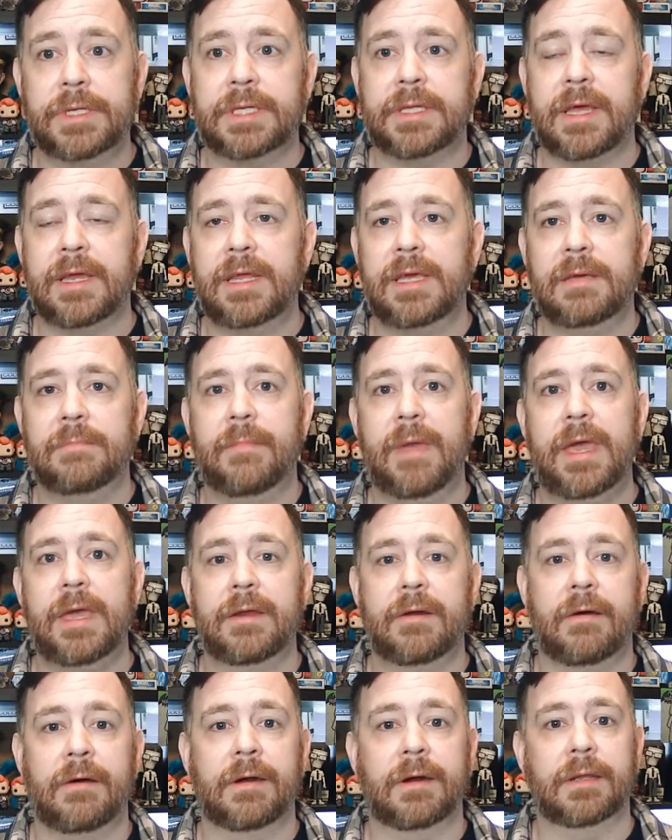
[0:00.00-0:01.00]
that he made
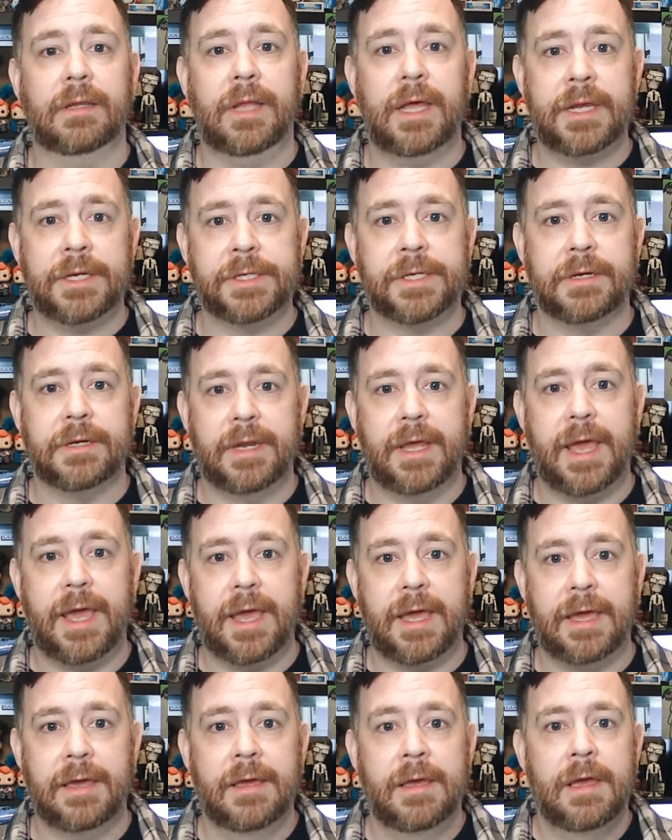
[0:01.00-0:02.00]
on election
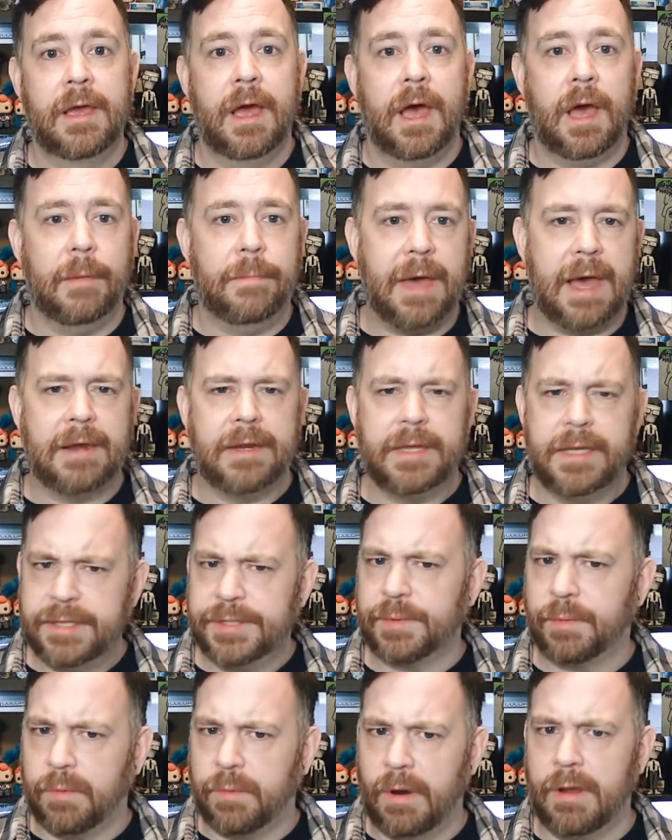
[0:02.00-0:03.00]
day about his
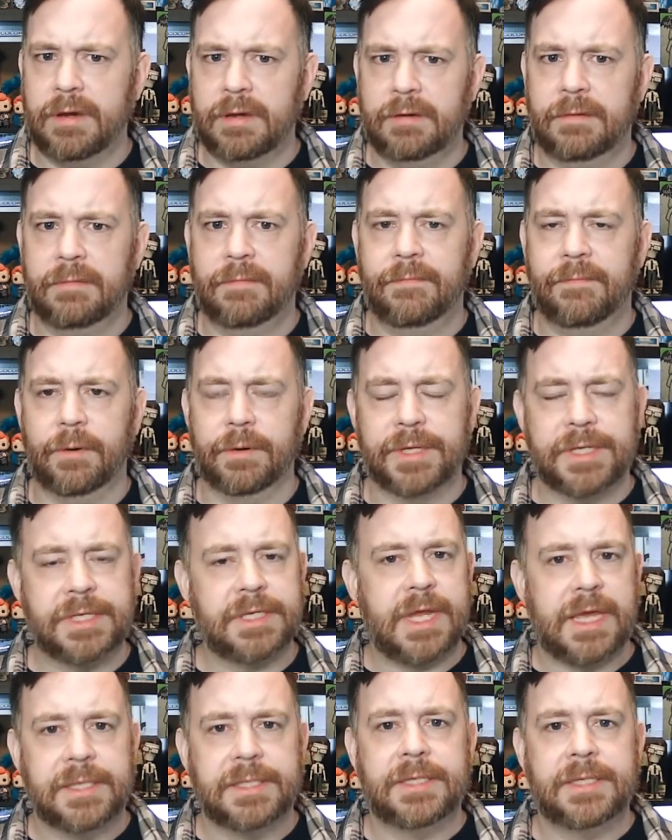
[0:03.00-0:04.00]
run for
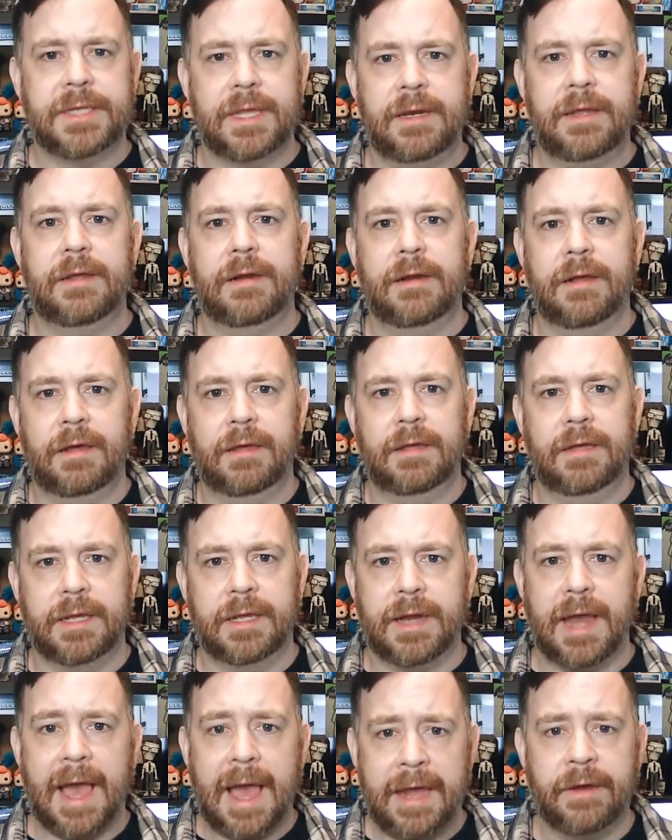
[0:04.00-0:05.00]
state senate in
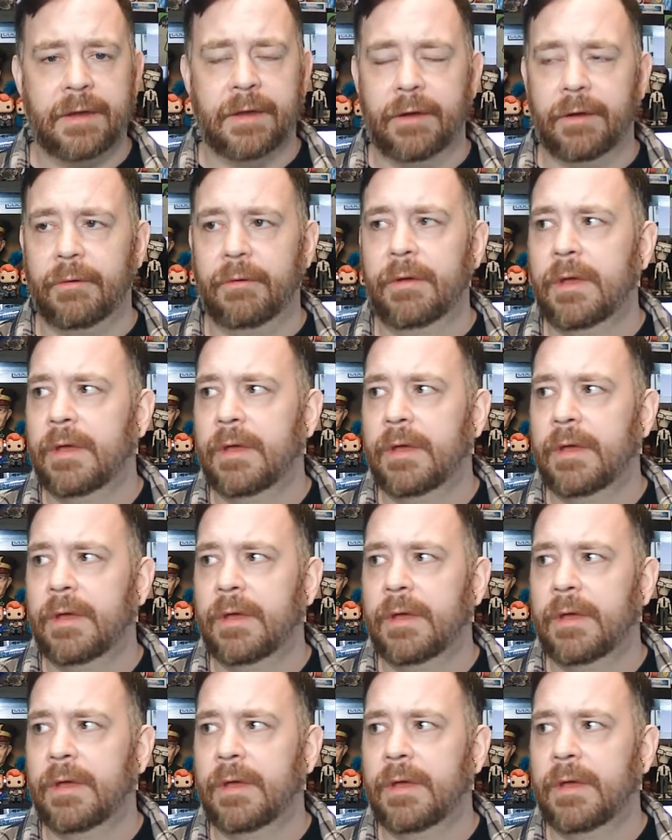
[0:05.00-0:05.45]
Idaho.